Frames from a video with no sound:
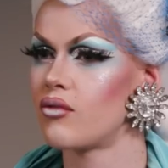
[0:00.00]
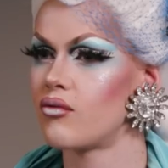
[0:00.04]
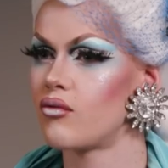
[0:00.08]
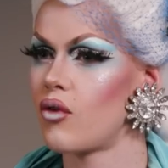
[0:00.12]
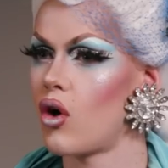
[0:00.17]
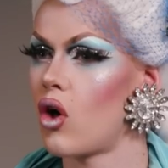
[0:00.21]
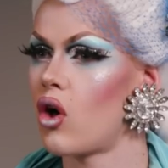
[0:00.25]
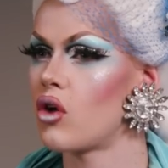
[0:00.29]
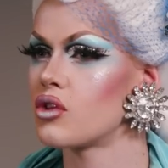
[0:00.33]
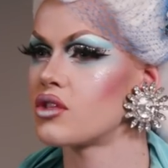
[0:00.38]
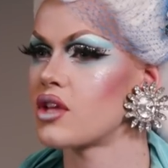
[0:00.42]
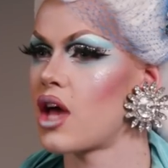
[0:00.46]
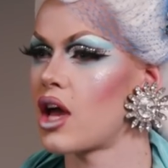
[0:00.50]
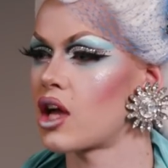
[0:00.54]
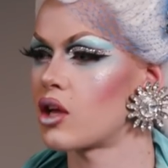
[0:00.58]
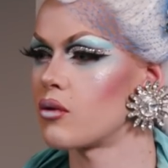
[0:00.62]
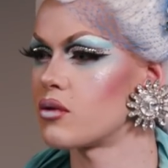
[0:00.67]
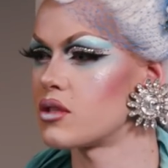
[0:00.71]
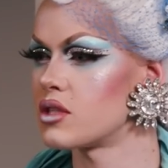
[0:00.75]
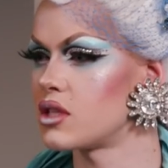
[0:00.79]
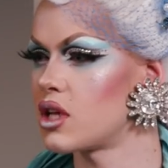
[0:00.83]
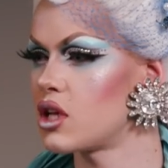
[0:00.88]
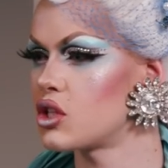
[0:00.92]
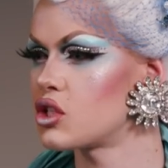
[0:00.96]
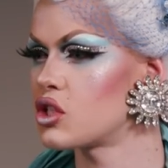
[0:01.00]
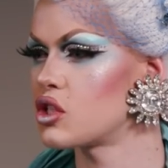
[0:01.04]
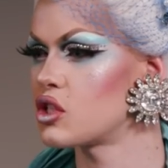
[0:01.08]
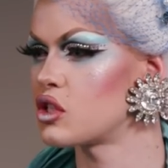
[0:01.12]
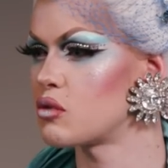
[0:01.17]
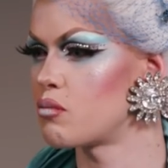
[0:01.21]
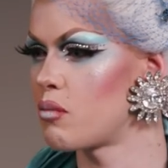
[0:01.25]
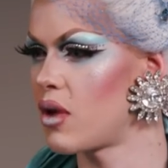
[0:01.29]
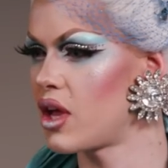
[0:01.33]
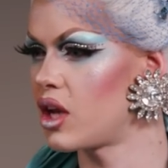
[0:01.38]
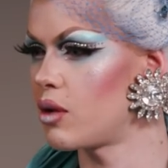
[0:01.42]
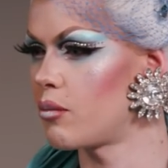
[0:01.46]
of false
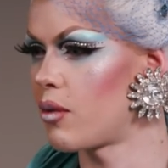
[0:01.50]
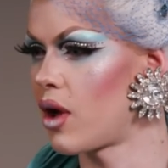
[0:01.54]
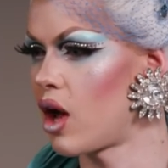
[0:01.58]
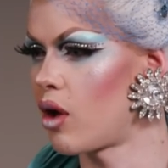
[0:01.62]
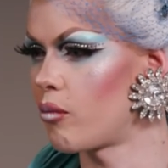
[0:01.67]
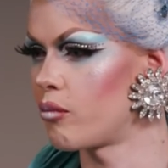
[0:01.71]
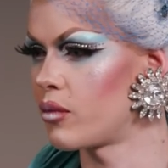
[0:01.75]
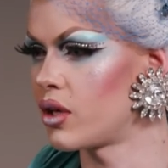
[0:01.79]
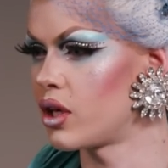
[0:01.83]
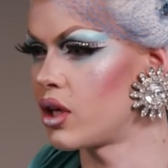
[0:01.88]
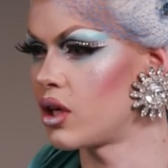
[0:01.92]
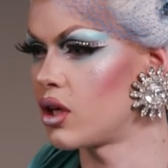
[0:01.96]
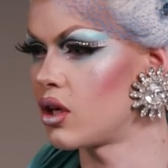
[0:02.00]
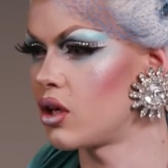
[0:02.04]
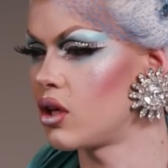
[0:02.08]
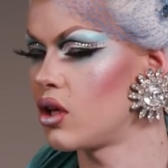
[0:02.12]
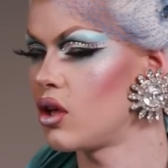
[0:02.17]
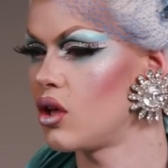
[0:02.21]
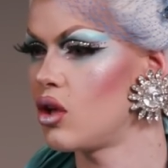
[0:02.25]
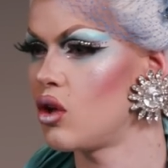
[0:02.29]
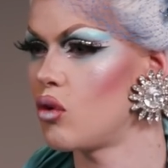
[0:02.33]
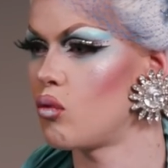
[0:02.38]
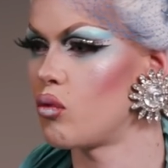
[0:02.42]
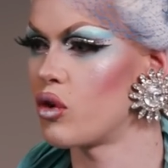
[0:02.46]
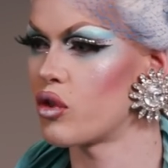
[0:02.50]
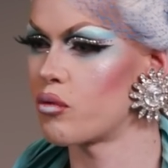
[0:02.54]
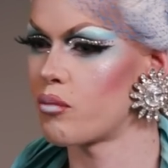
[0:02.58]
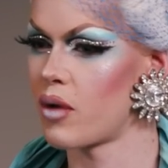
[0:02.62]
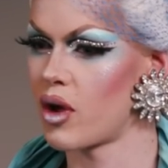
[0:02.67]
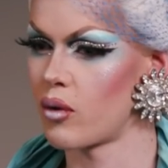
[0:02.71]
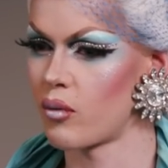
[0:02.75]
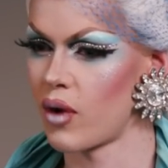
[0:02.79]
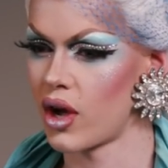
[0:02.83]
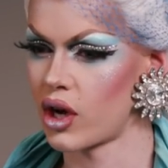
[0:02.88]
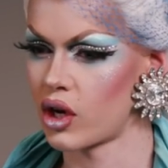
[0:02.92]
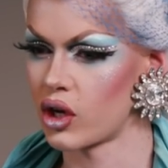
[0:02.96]
accusations made about me with
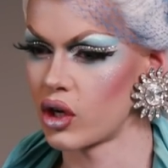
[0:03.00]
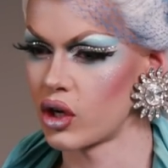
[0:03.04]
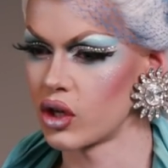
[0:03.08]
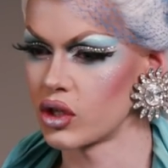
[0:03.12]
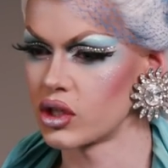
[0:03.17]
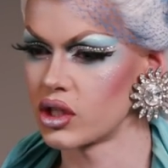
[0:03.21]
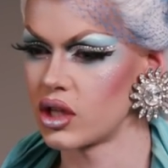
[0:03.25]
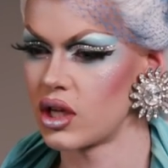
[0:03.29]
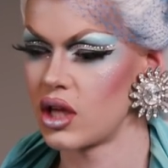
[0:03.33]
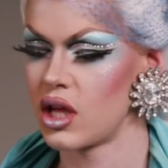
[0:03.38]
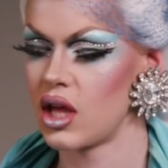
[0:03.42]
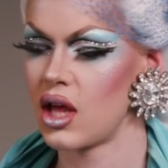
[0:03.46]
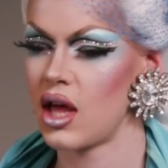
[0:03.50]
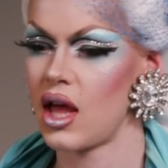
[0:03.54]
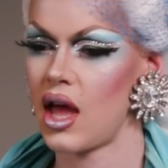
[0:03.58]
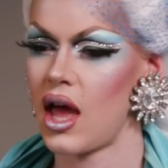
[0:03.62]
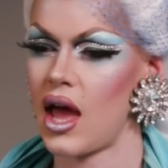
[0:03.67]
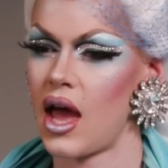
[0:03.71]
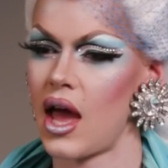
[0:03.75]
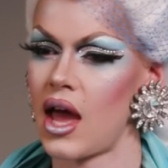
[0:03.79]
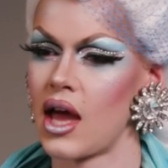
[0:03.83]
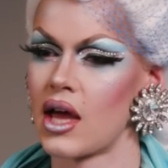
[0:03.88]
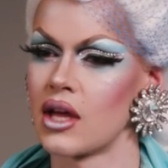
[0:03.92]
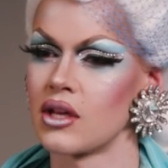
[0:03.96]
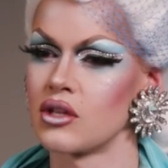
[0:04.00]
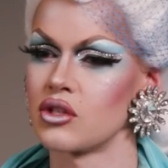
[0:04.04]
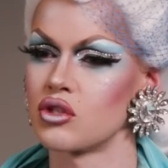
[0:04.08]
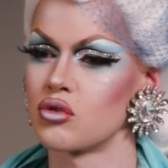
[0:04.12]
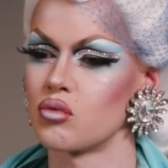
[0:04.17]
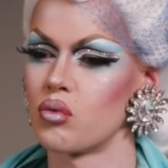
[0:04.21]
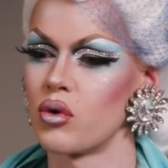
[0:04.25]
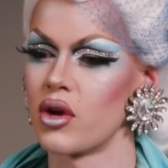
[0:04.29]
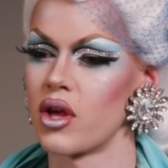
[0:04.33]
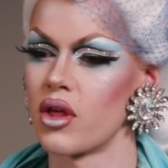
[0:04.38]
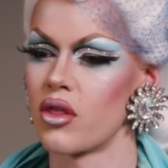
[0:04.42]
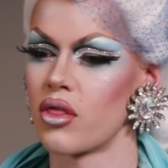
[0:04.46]
my record and
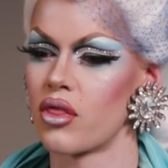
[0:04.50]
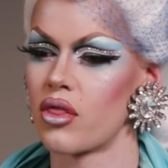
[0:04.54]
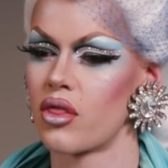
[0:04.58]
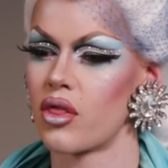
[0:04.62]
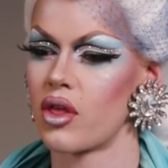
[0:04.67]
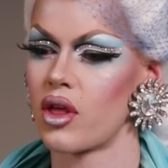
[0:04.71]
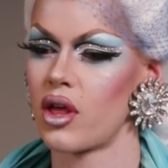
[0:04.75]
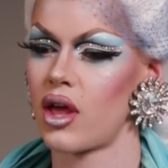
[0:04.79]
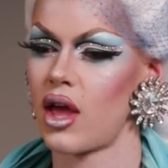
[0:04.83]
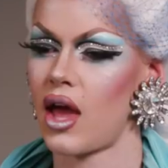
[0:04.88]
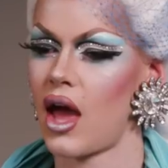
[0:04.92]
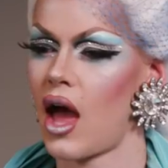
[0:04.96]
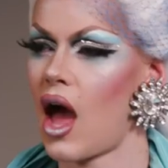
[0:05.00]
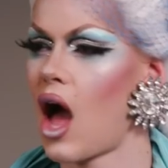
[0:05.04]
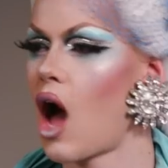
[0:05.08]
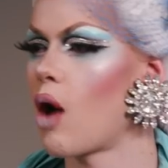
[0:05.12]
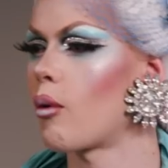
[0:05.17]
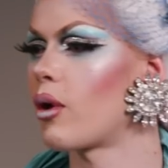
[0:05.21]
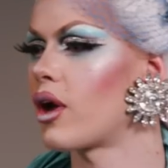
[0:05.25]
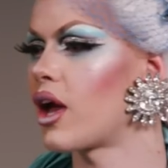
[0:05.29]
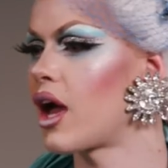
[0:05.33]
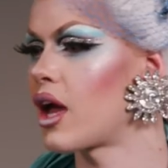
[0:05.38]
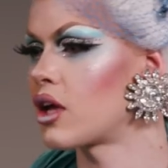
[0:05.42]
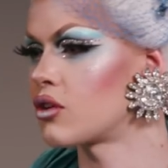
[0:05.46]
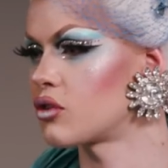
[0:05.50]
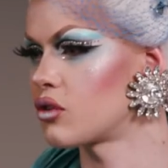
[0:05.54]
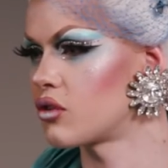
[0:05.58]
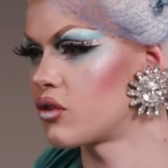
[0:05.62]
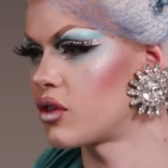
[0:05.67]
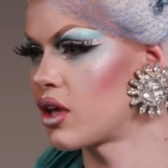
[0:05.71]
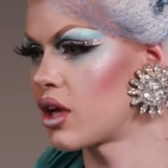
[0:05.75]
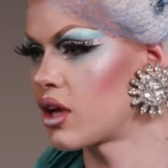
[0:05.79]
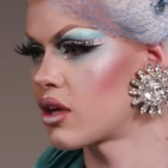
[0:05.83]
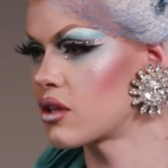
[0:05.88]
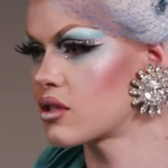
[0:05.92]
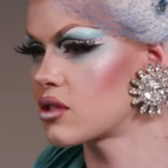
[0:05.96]
with how I handled
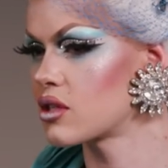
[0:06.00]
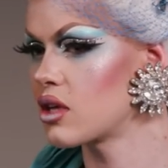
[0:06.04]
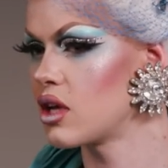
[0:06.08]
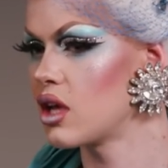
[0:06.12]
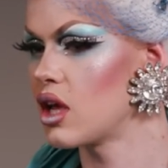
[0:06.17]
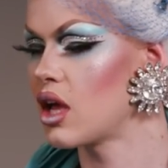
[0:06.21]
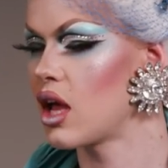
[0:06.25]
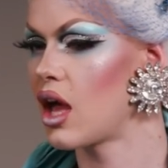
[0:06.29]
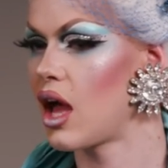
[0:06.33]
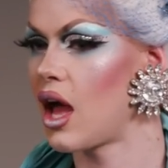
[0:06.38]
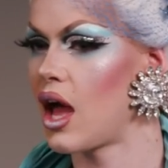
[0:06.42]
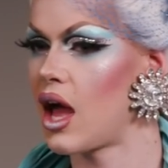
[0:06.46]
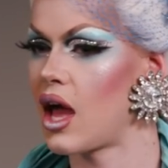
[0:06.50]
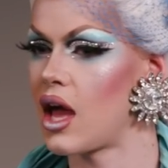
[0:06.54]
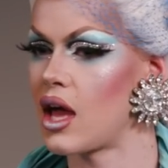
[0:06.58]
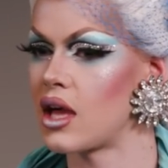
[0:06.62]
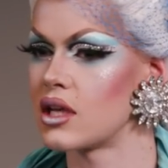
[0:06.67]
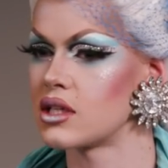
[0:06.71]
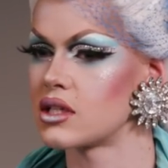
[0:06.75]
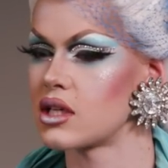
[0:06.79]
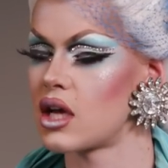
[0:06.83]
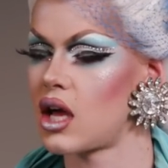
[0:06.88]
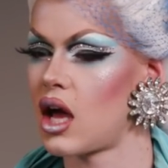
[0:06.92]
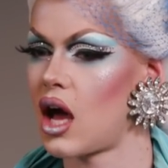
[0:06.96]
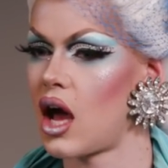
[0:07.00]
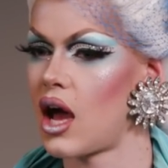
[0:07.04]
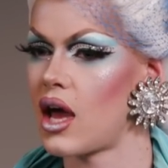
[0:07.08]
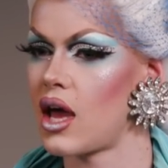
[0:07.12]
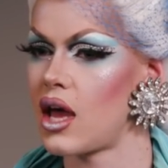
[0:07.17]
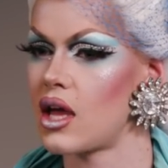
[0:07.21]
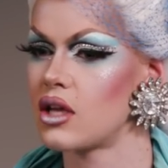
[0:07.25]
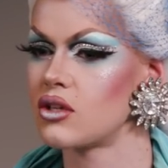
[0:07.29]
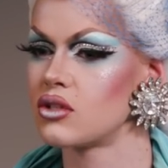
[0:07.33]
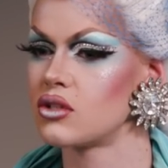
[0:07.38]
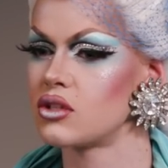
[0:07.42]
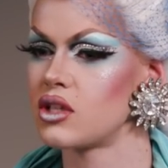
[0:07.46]
things, and I
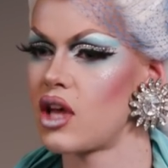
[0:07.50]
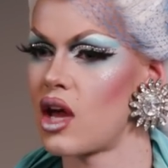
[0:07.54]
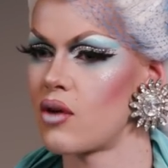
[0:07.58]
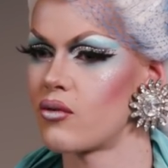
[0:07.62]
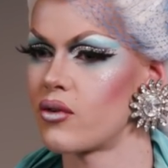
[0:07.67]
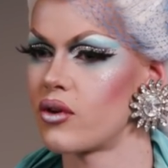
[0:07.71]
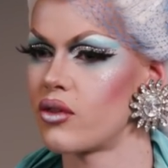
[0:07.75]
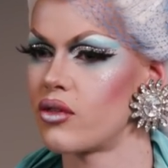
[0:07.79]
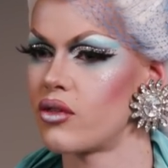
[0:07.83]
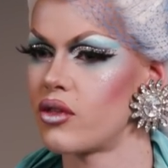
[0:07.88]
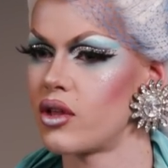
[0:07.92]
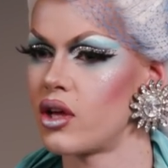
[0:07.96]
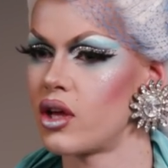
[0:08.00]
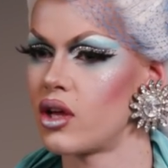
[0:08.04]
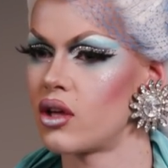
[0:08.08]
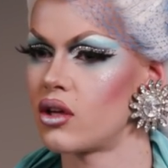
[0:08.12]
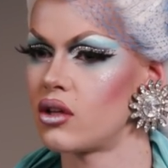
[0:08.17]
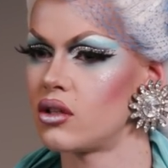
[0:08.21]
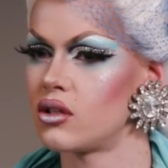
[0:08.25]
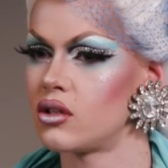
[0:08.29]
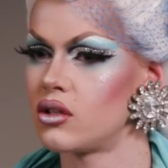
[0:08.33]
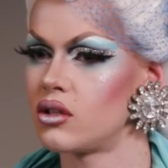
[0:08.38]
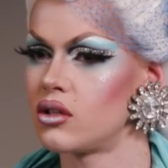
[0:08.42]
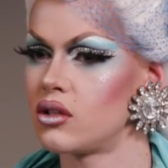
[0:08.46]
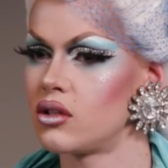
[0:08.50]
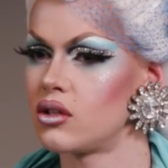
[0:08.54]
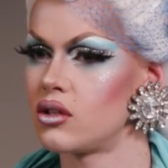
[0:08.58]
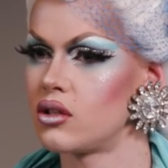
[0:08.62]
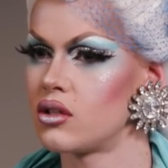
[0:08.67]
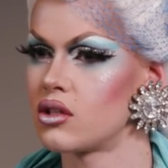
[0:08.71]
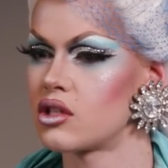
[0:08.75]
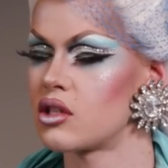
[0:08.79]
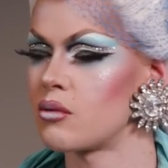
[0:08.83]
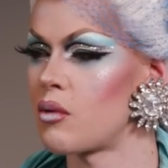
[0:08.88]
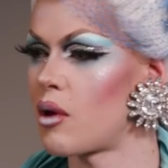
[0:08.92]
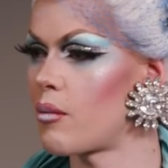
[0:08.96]
handled everything
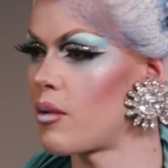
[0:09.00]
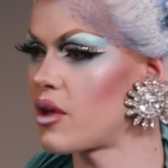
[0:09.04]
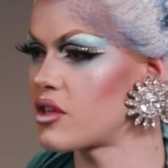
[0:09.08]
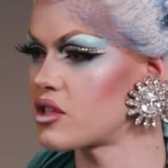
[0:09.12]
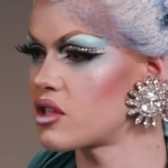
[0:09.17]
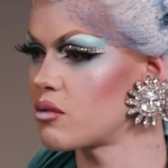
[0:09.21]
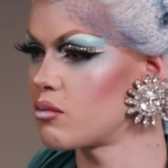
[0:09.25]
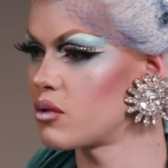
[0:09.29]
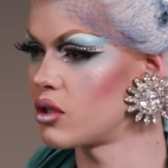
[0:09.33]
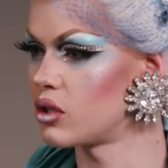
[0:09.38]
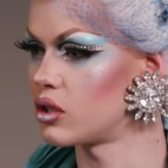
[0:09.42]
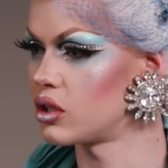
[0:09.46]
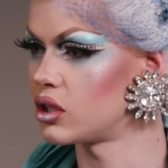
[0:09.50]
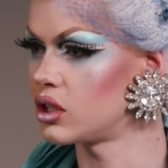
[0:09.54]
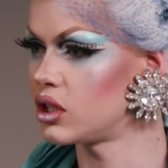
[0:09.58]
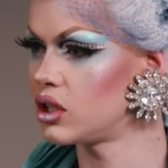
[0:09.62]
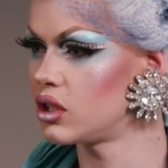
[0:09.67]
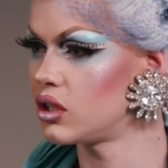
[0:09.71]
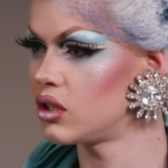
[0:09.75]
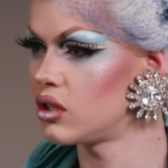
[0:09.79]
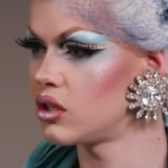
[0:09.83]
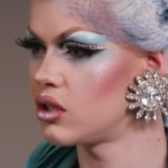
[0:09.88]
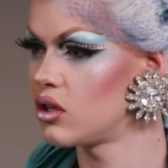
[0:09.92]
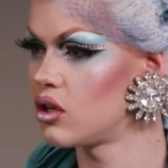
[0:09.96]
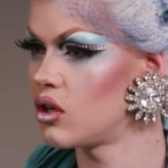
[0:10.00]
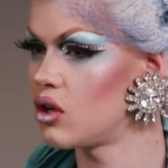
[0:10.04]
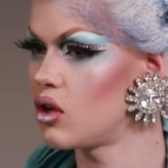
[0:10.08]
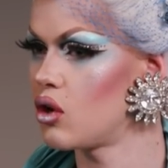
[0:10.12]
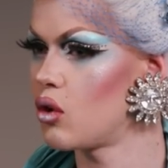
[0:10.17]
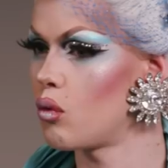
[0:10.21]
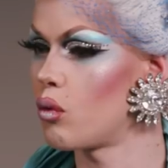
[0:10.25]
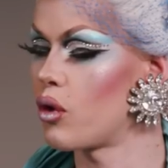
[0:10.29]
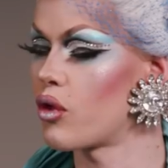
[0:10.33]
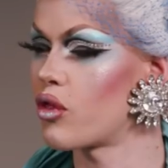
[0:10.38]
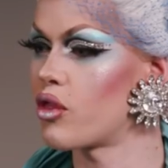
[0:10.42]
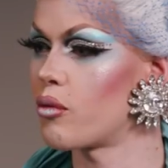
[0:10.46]
to my best ability
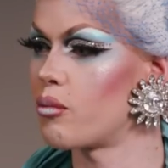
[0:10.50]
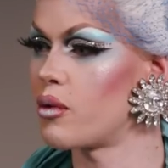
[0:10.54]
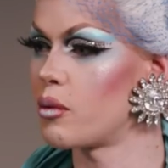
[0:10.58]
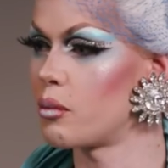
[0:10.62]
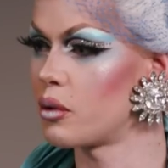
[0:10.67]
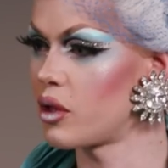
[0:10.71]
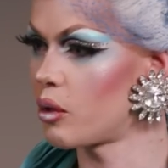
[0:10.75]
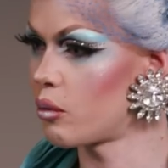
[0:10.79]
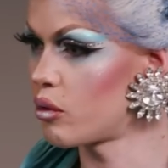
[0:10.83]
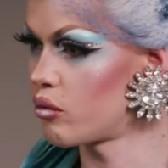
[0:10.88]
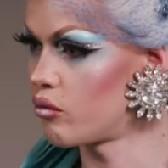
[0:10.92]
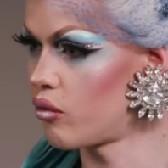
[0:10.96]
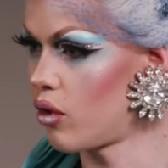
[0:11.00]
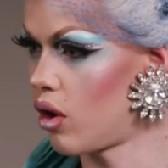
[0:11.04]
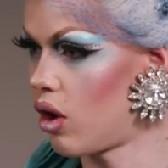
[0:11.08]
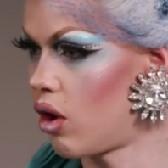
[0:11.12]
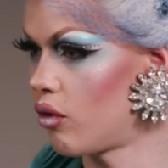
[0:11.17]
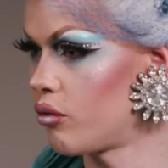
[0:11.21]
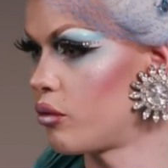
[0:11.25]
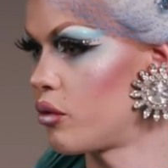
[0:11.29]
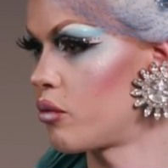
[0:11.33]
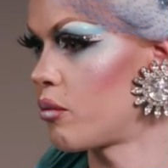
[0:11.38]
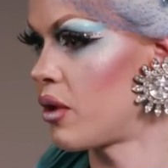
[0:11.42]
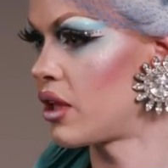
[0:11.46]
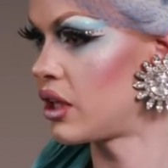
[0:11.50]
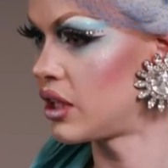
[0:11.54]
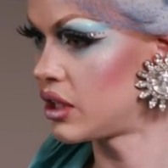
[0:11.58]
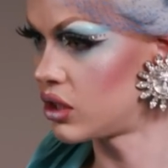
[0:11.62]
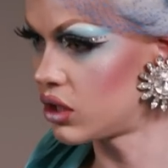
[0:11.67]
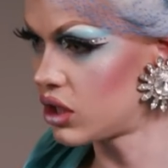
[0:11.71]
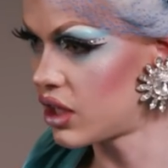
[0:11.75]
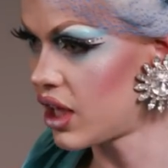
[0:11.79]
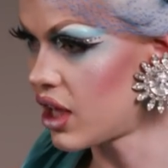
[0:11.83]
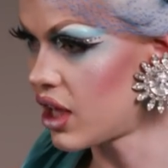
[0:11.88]
with the people that were involved with my legal